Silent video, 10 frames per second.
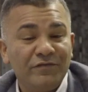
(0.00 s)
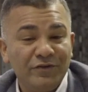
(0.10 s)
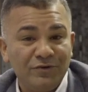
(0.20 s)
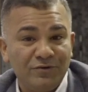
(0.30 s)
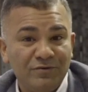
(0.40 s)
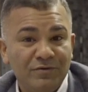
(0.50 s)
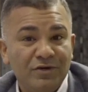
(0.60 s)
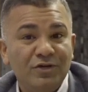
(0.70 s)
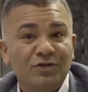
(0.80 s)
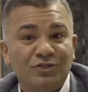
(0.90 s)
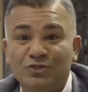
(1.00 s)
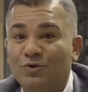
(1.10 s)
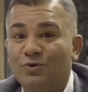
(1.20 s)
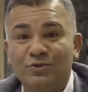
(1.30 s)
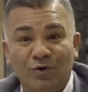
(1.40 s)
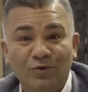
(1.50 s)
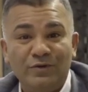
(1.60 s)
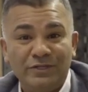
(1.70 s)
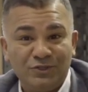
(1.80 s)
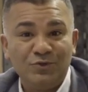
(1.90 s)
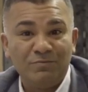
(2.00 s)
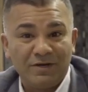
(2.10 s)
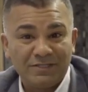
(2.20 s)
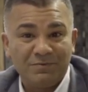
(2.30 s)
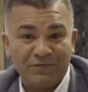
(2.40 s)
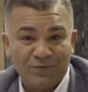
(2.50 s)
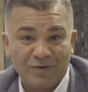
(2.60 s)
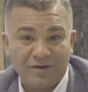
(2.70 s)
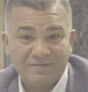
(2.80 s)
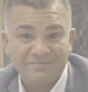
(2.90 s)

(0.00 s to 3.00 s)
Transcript: view sold only 2 months before.